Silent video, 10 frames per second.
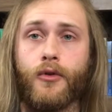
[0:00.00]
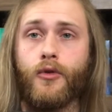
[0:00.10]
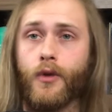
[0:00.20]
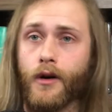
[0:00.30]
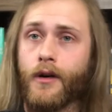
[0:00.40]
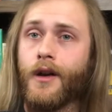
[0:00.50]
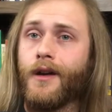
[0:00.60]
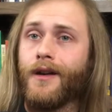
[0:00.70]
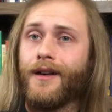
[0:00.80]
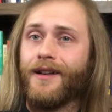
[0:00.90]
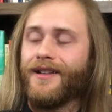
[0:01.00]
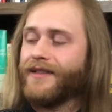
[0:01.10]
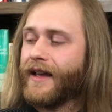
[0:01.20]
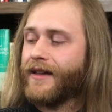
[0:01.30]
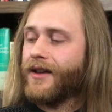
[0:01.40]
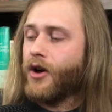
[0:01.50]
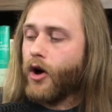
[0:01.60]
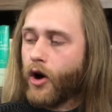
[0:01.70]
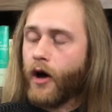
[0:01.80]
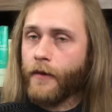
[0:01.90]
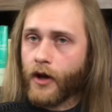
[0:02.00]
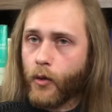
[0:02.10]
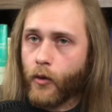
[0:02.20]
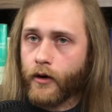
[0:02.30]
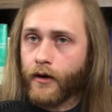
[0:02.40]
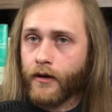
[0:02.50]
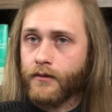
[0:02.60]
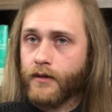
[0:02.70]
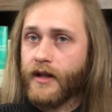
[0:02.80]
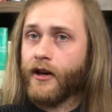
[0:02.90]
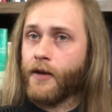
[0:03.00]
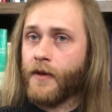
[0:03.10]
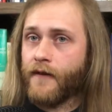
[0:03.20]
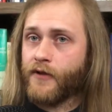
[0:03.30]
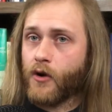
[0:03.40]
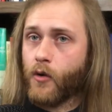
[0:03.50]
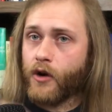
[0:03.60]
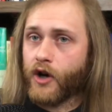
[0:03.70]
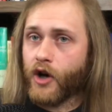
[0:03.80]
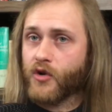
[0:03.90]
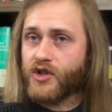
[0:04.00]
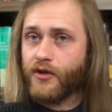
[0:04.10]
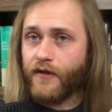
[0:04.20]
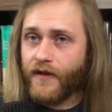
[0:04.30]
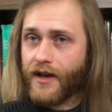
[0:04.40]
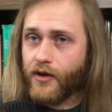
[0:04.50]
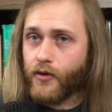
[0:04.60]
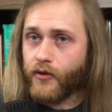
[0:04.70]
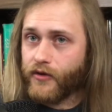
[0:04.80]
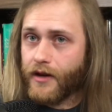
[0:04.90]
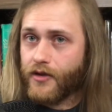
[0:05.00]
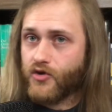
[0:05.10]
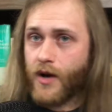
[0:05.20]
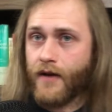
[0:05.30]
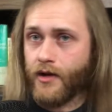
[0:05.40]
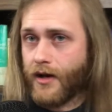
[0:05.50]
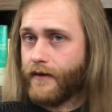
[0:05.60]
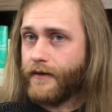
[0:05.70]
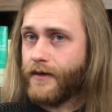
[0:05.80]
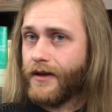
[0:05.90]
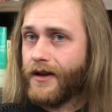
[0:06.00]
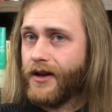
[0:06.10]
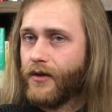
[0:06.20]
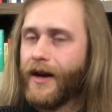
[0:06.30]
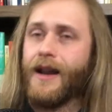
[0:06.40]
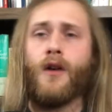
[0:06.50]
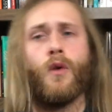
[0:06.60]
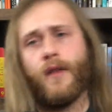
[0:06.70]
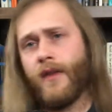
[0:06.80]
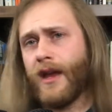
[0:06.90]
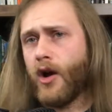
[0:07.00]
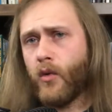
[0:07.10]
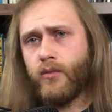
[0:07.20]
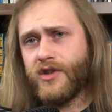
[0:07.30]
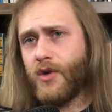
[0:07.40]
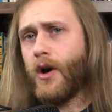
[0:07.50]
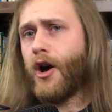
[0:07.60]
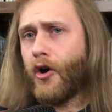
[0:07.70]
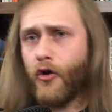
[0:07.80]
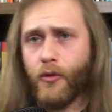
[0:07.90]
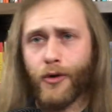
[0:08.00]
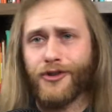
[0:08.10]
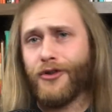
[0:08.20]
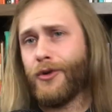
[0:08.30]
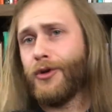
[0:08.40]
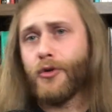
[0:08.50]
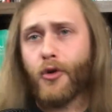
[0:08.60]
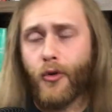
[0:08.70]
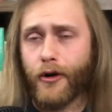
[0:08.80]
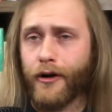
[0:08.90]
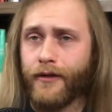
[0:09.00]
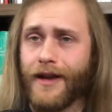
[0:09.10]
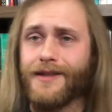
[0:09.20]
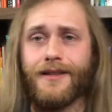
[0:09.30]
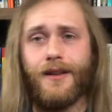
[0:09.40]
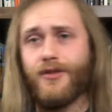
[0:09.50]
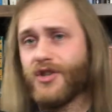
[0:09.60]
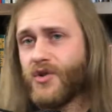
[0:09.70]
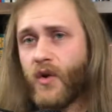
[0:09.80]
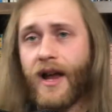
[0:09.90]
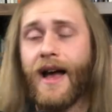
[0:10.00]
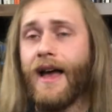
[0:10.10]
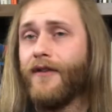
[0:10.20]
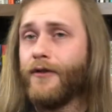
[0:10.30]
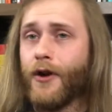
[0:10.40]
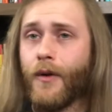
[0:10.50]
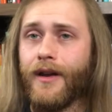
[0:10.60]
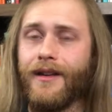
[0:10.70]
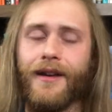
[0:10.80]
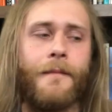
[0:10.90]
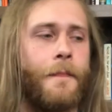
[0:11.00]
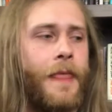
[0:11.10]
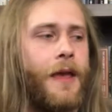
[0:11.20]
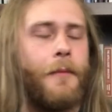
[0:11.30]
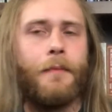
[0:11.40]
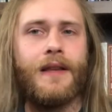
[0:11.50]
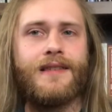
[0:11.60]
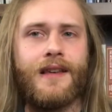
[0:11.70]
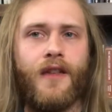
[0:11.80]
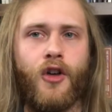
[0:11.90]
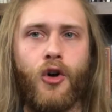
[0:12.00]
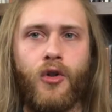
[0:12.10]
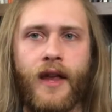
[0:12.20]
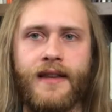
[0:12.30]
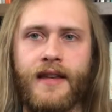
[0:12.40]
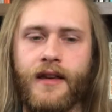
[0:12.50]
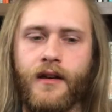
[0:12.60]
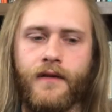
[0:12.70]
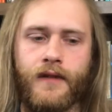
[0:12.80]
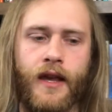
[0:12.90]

who are on the corner, get up off the corner, go to their vehicles and drive off. Right now, whether they go to a home or to a new corner, that's another story. I have no idea. But the whole idea of